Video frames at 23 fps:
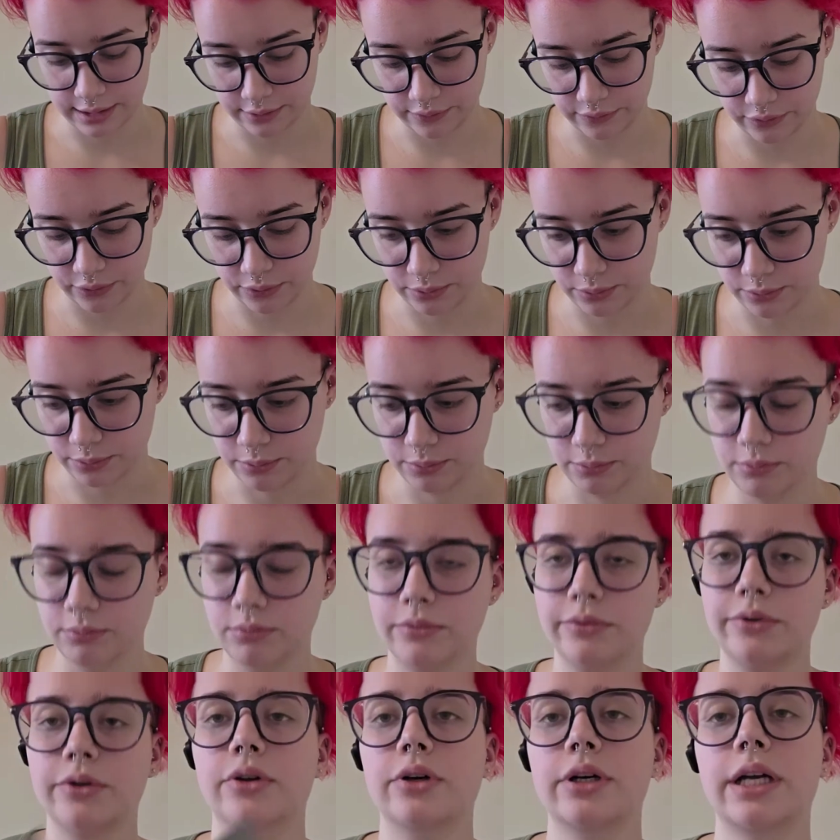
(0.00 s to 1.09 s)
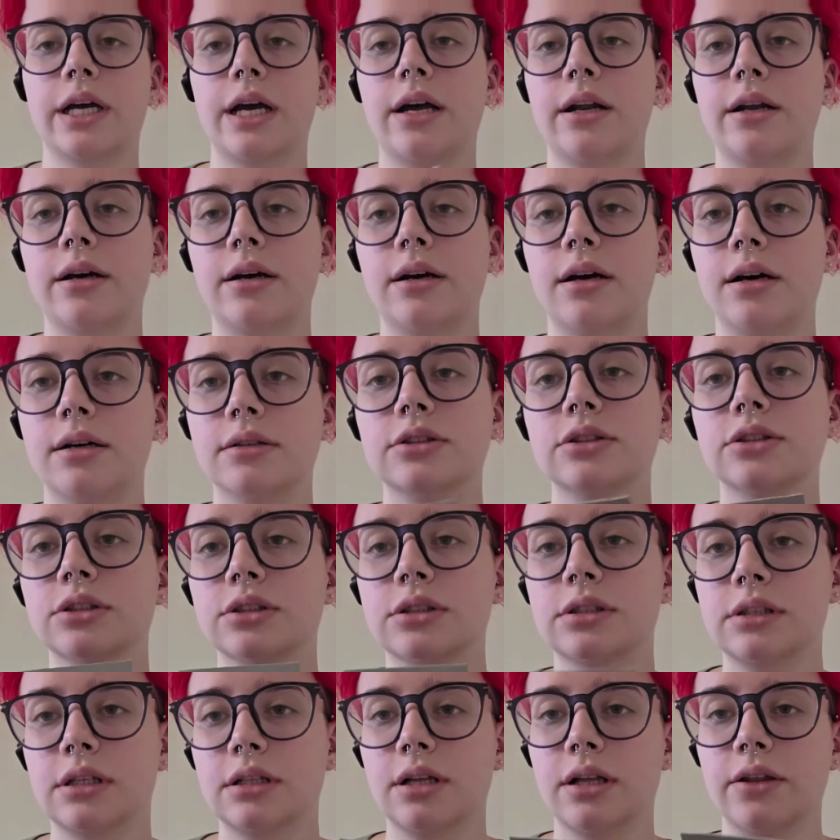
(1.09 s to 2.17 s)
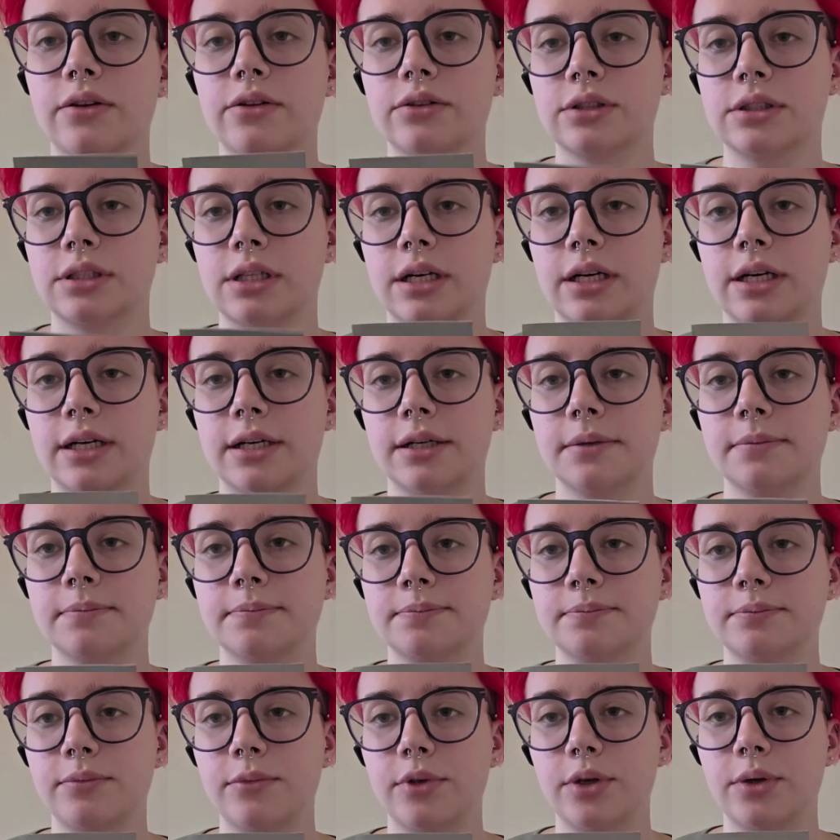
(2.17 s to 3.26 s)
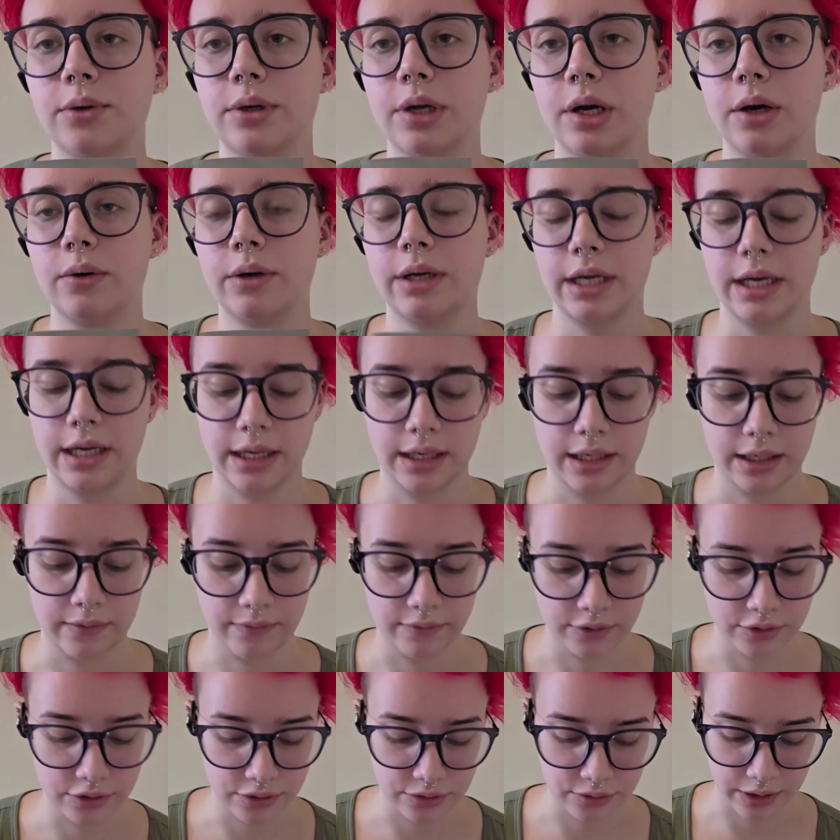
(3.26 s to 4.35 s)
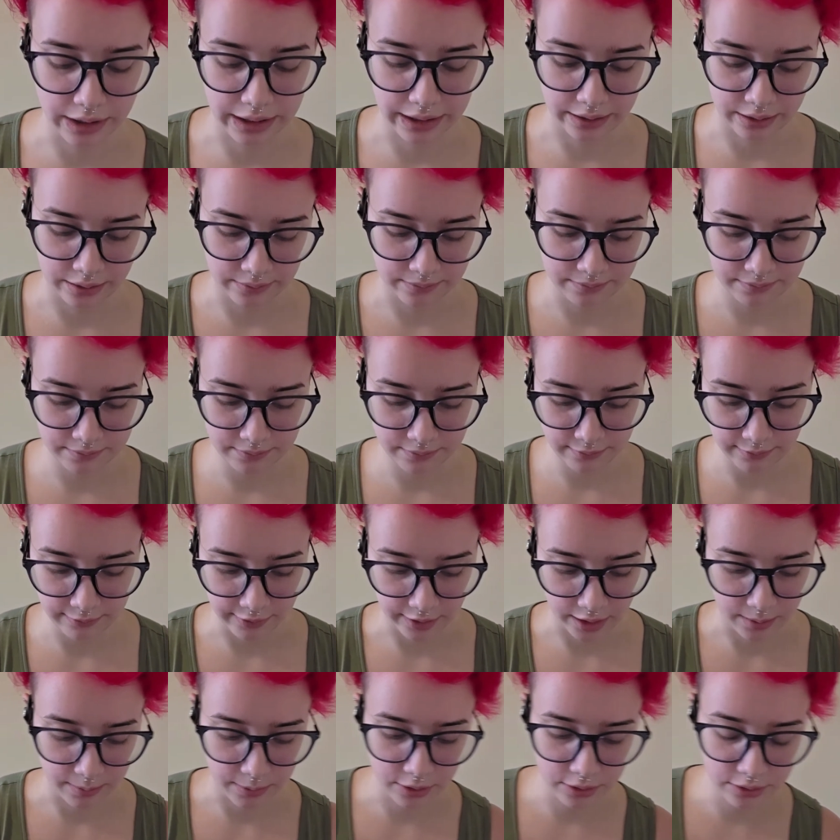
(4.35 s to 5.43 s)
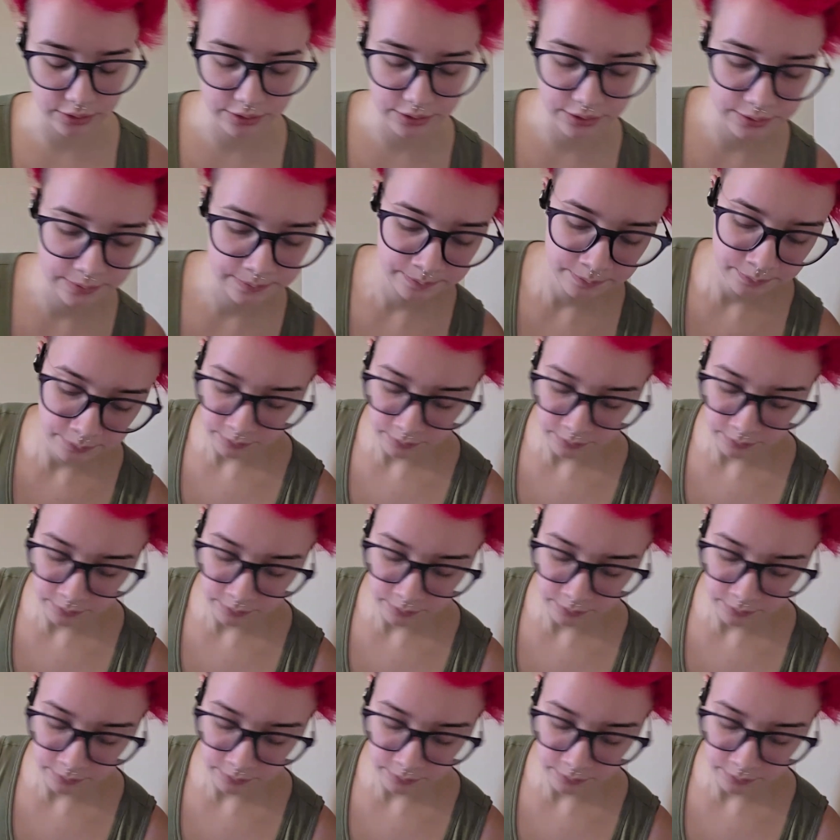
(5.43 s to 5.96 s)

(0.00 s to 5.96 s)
like if you look at it on just the leather side, you don't get any of the stray fibers.